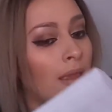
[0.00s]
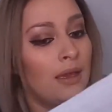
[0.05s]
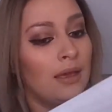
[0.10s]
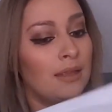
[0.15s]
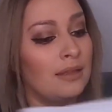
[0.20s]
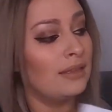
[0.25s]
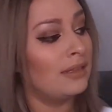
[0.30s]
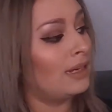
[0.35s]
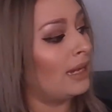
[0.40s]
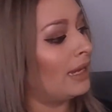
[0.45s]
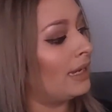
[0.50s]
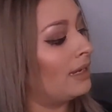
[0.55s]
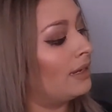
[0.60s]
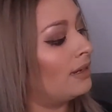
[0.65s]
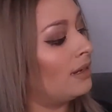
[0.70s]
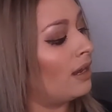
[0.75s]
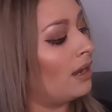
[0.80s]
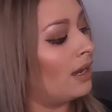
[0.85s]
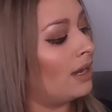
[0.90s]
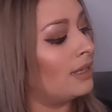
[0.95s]
and then I
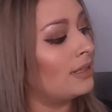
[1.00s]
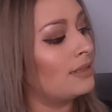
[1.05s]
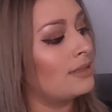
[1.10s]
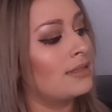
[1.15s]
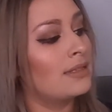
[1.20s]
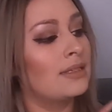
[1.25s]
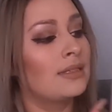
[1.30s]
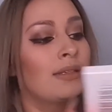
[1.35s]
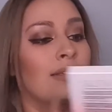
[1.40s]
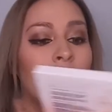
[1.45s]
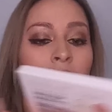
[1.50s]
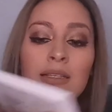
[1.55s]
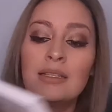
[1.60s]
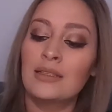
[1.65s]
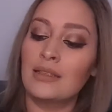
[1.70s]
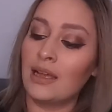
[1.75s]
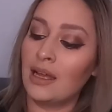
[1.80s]
got this